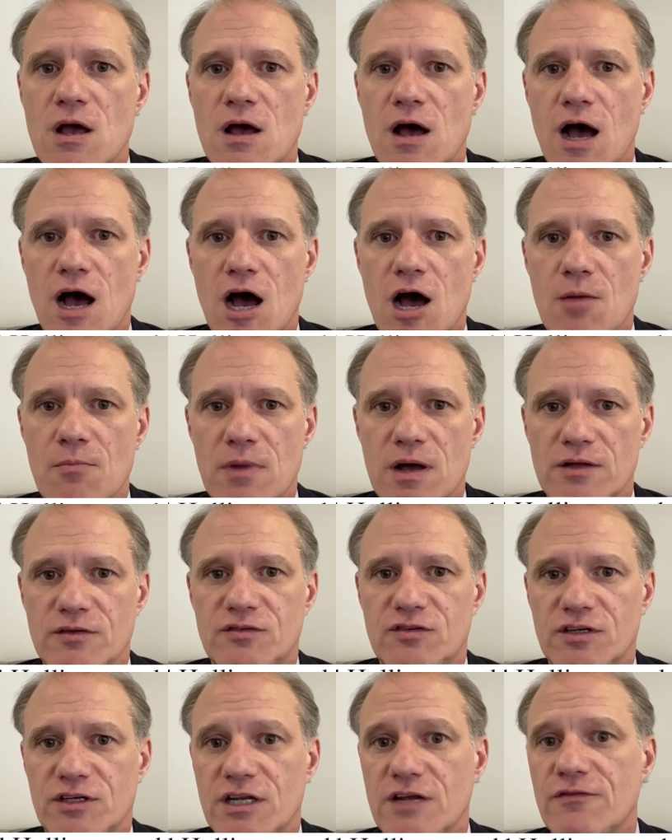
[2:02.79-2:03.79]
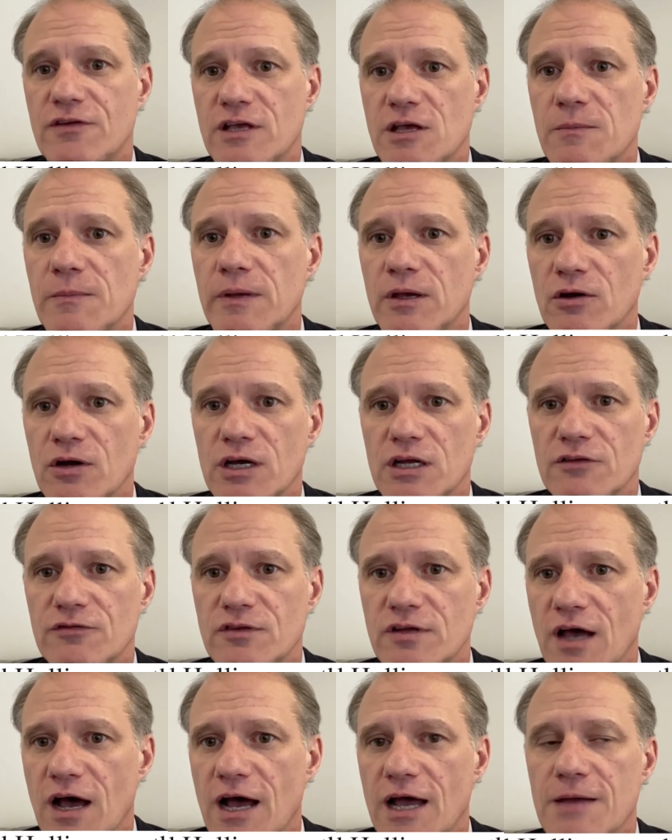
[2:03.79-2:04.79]
a significant period of
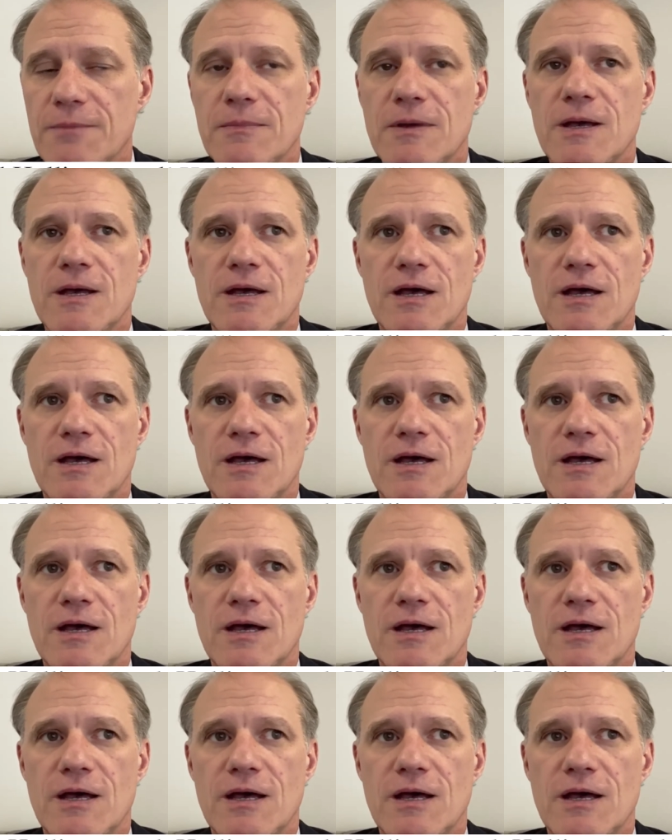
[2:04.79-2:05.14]
time,